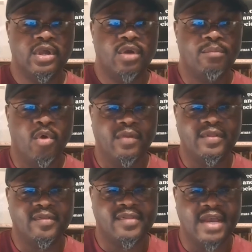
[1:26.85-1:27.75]
More
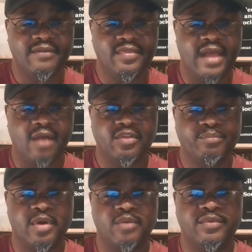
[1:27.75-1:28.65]
than 7,000
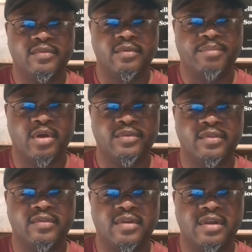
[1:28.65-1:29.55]

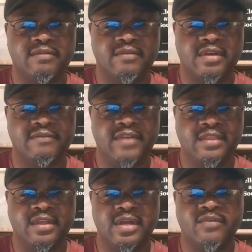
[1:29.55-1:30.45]
persons con
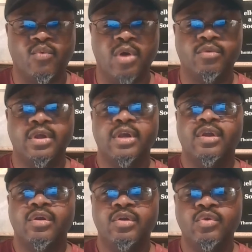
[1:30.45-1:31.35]
convicted of, quote,
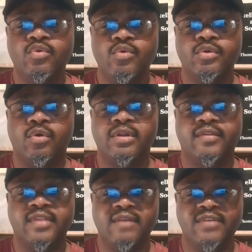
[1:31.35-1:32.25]
lewd or
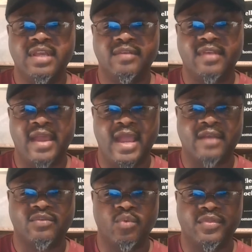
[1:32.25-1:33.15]
lascivious
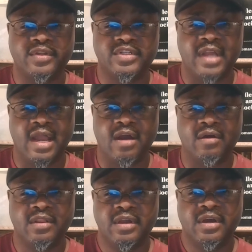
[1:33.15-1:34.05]
acts with a
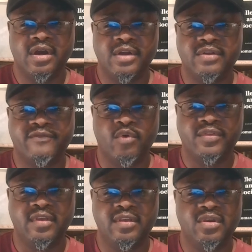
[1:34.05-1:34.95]
child under
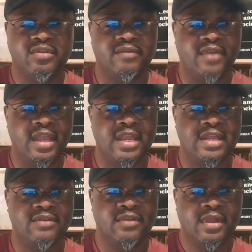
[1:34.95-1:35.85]
14 years of
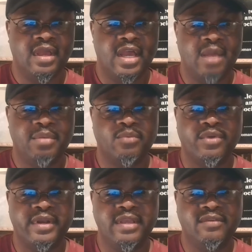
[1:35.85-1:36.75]
age have been
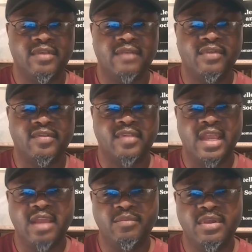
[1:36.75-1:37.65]
released in the
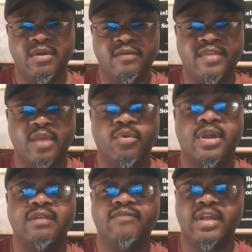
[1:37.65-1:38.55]
same year they were
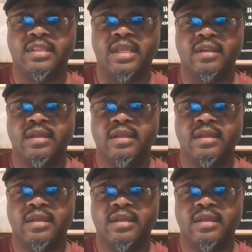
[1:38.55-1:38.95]
convicted.